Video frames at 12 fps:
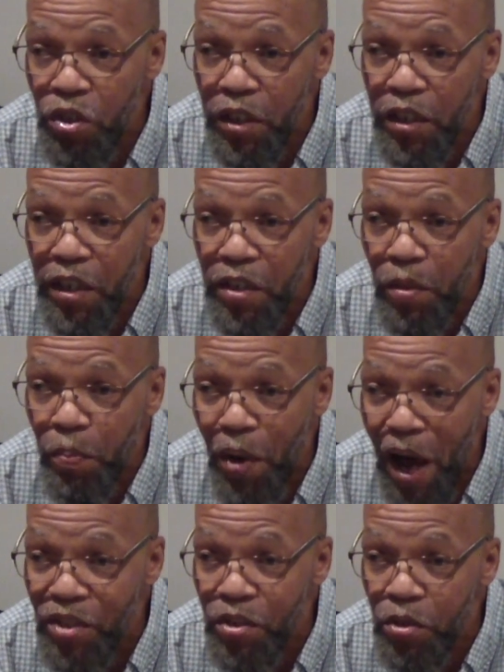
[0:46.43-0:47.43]
She is
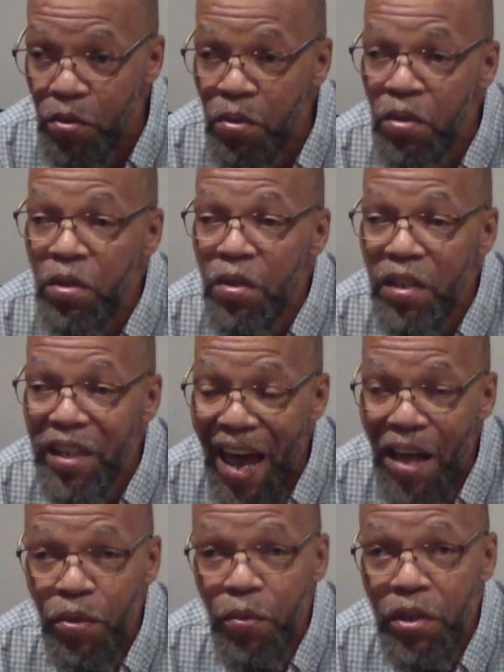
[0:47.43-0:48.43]
Apostle
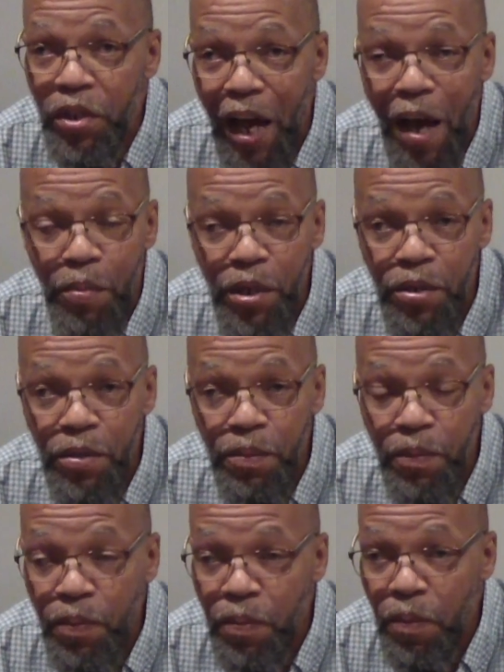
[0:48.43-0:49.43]
Kathern Thomas,
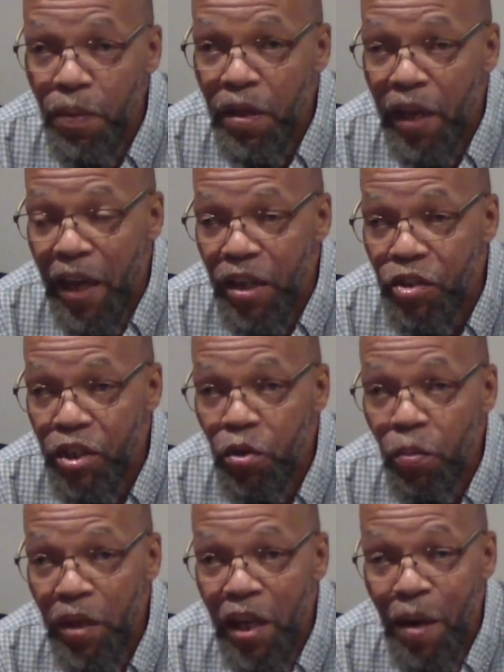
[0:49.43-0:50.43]
and she
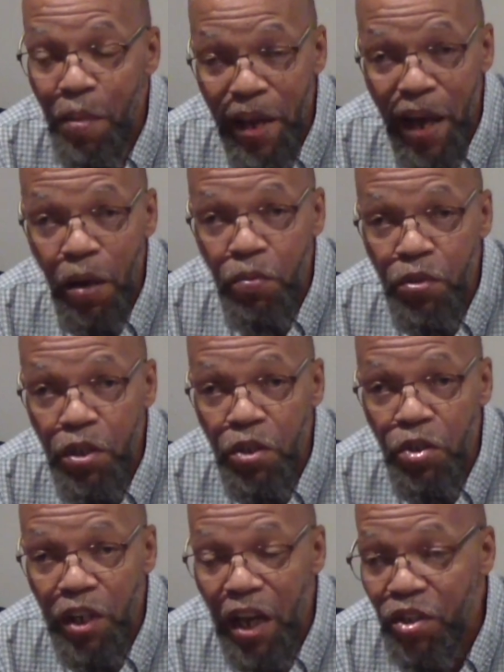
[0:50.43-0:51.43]
will be coming out to
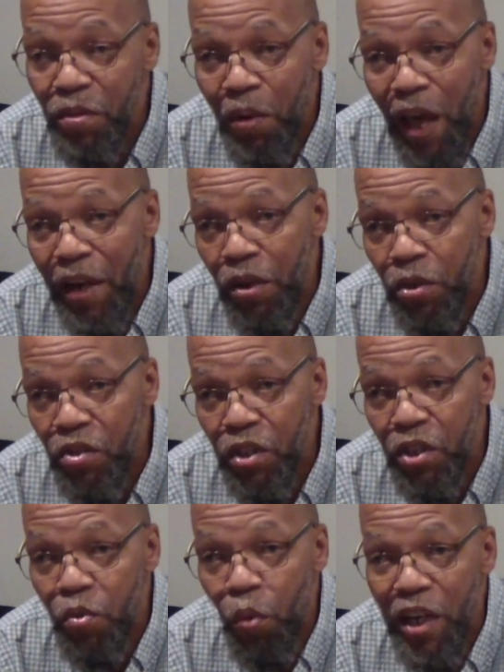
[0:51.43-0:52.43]
share some light on the
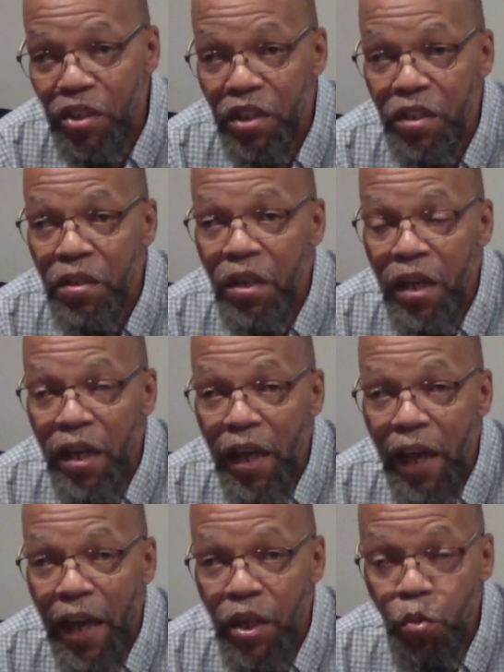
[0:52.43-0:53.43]
situation
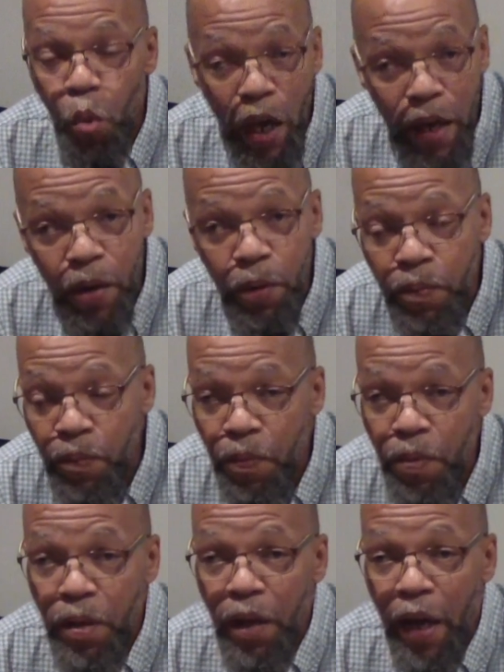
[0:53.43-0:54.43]
as well
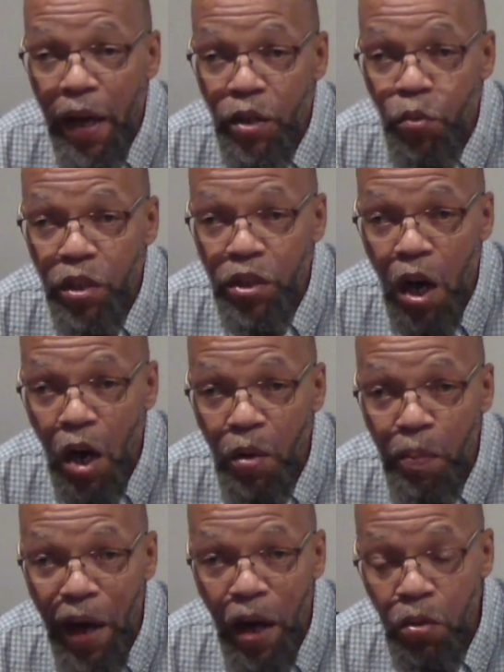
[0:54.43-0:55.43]
as we talk
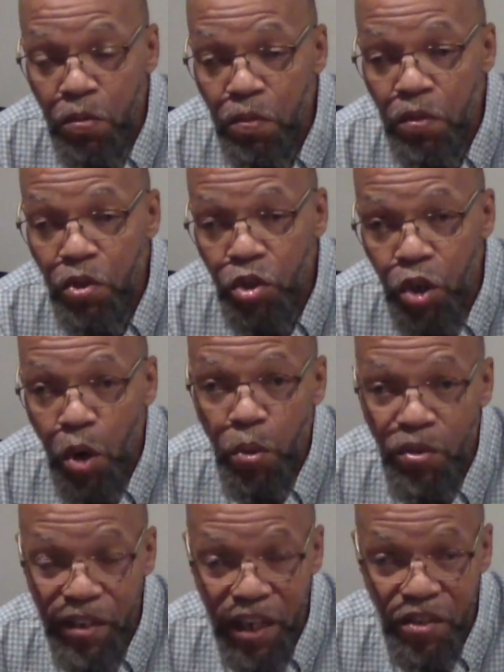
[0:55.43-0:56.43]
about
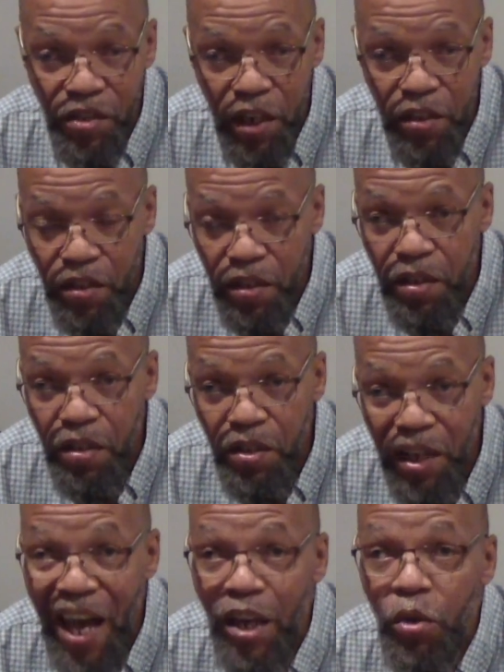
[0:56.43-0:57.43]
church. That's just the
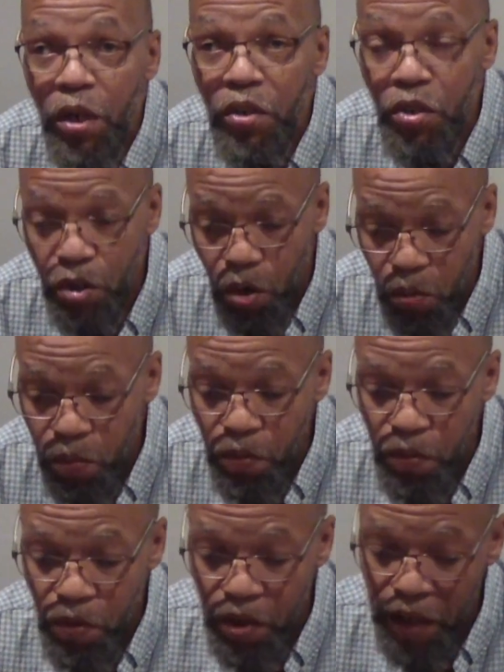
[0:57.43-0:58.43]
title of the show
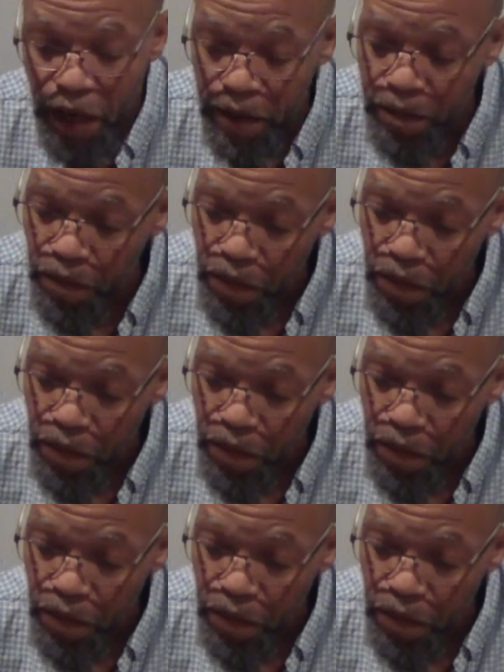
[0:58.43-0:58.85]
today.